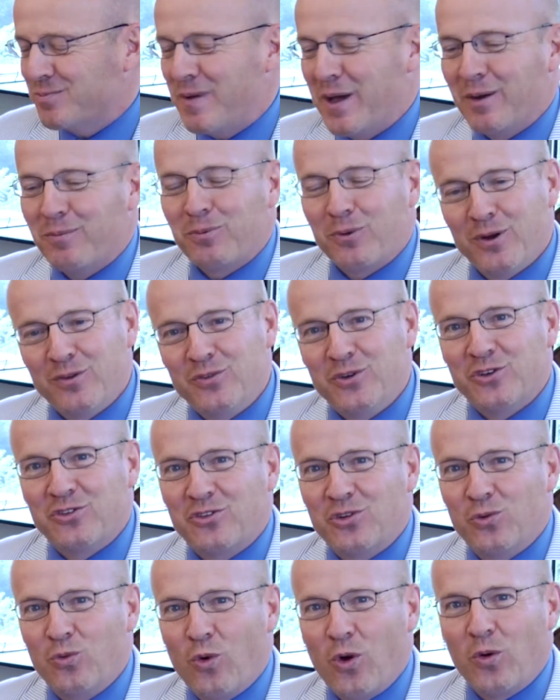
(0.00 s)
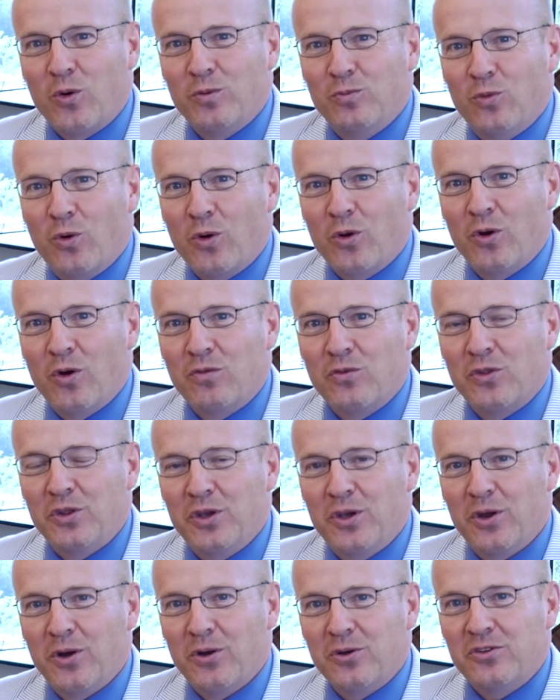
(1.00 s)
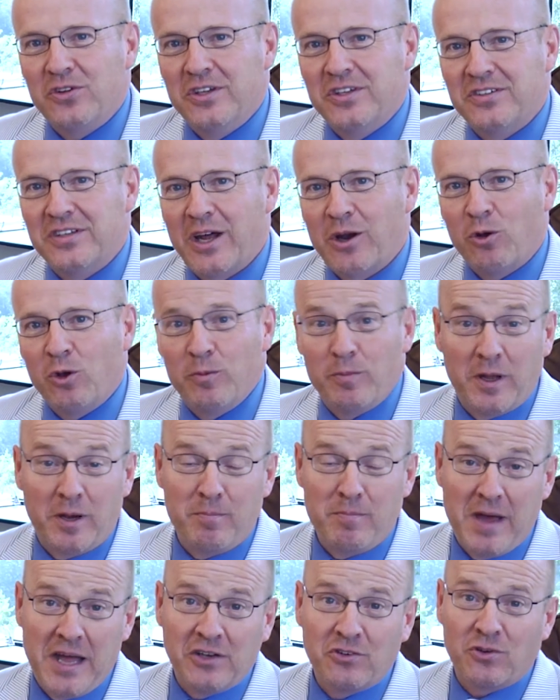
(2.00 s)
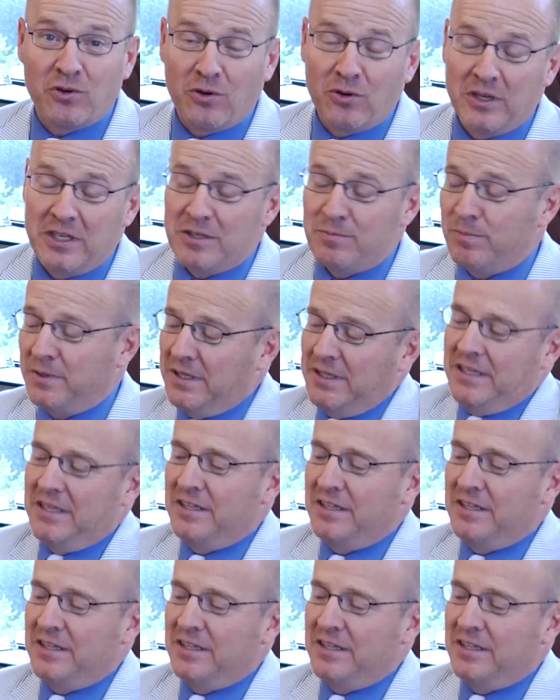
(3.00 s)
been a privilege to work with Morton over the years. He's not only been a mentor, but